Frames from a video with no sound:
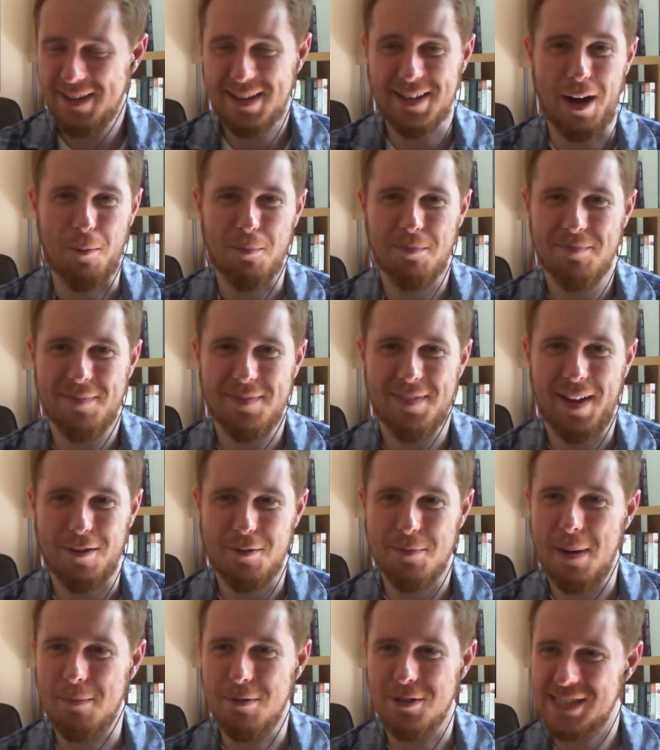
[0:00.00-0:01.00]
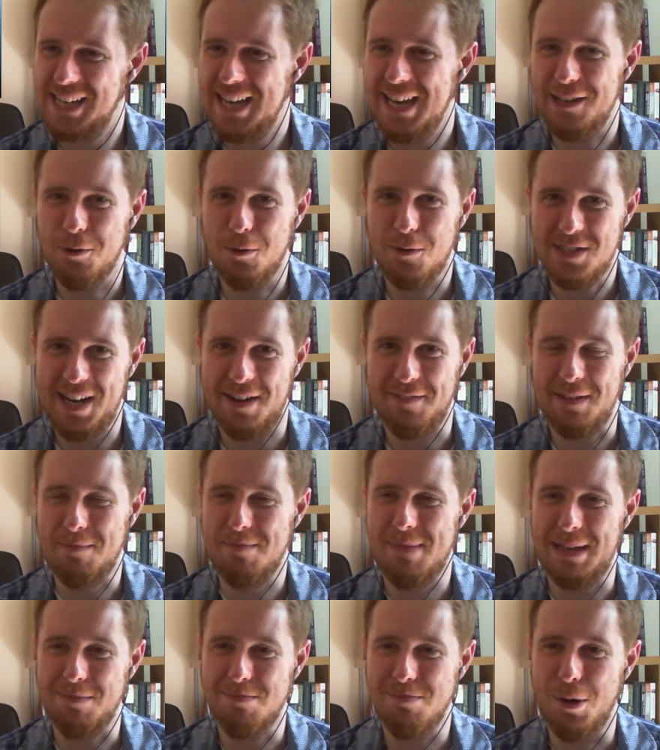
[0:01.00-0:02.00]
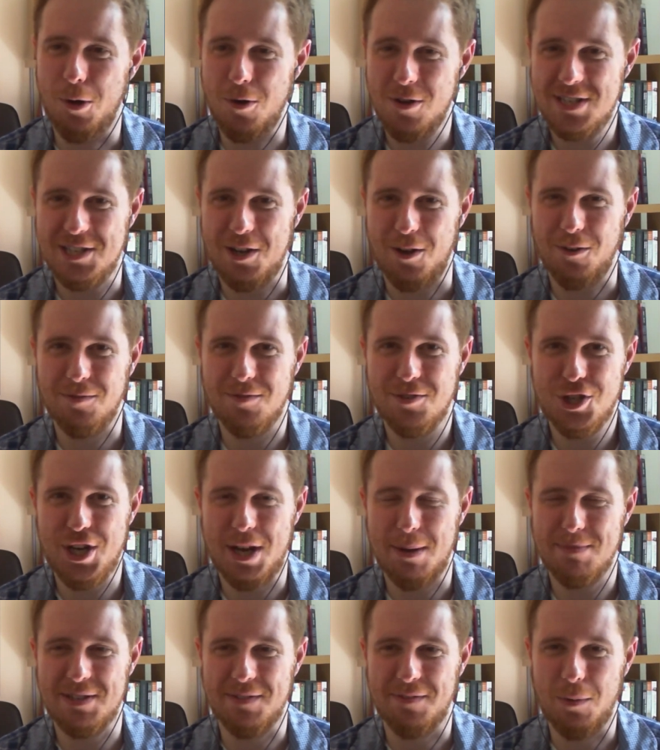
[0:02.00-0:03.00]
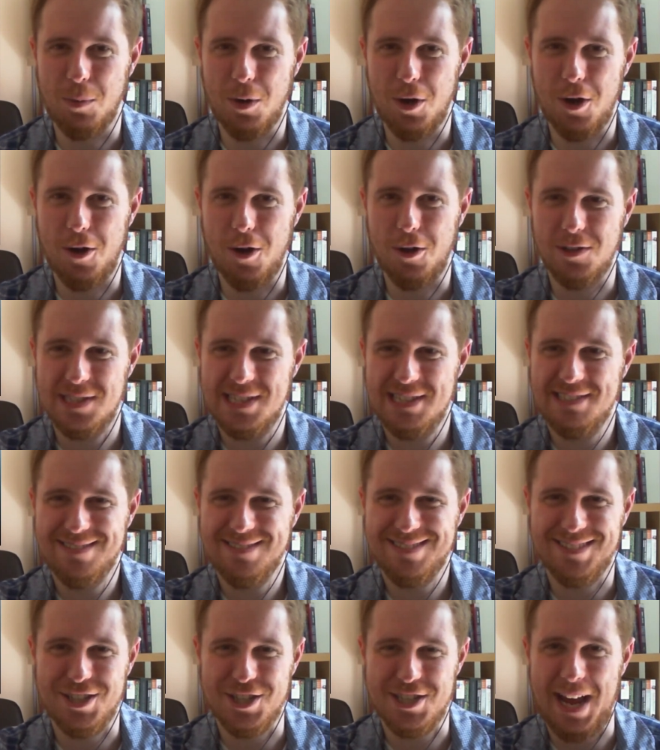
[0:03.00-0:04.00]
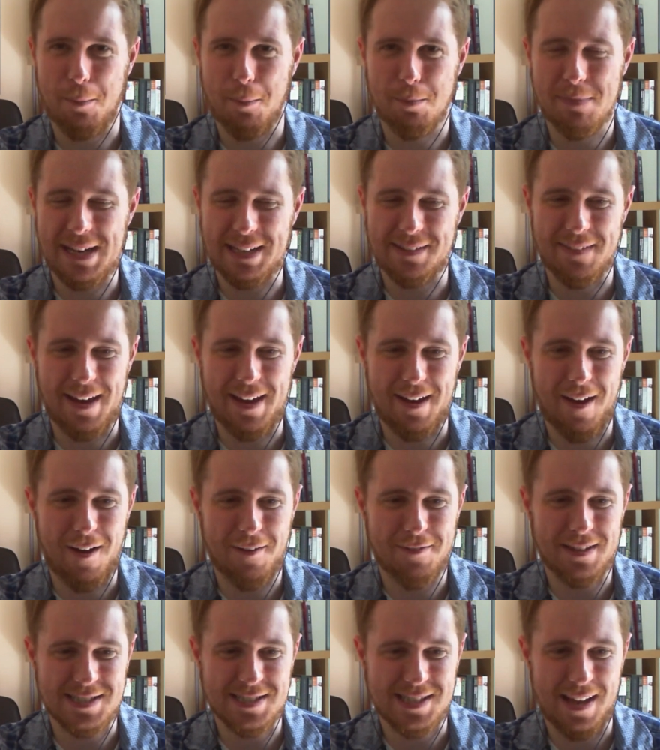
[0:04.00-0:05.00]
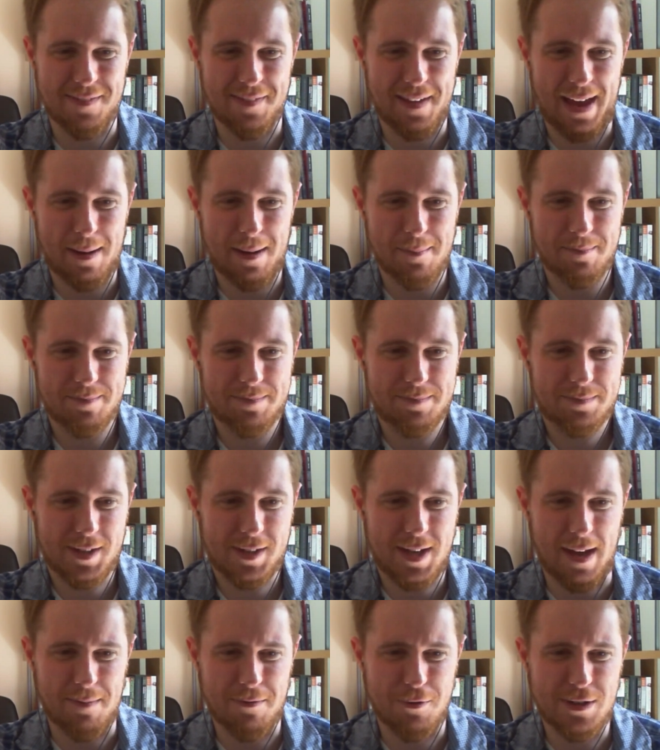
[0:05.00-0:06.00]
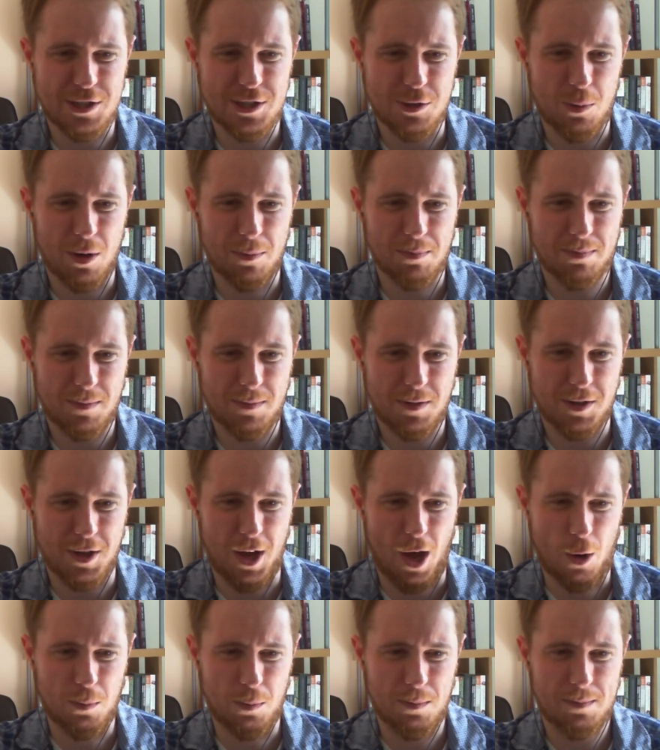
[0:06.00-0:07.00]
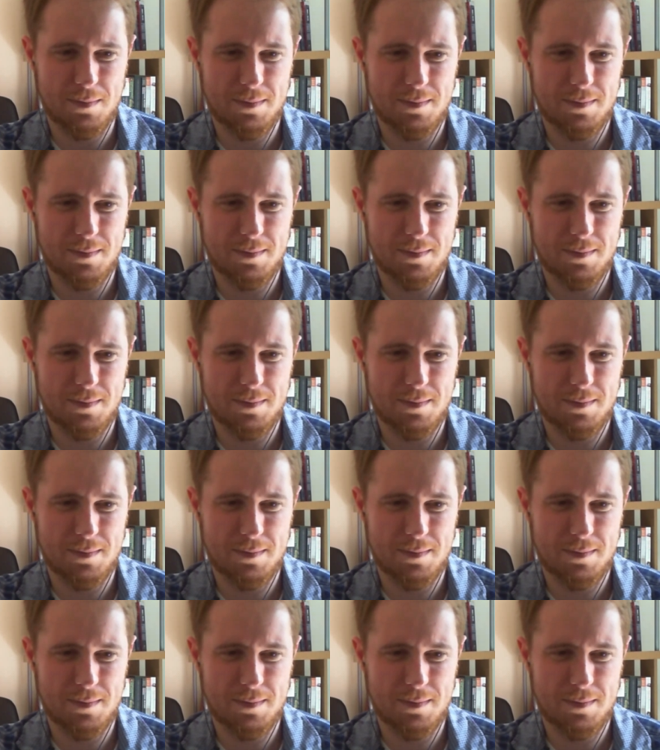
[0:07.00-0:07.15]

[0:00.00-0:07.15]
I remember as a kid always having big books on ships of the world and just how big they are, things like that. Okay, 3, 2, 1, go.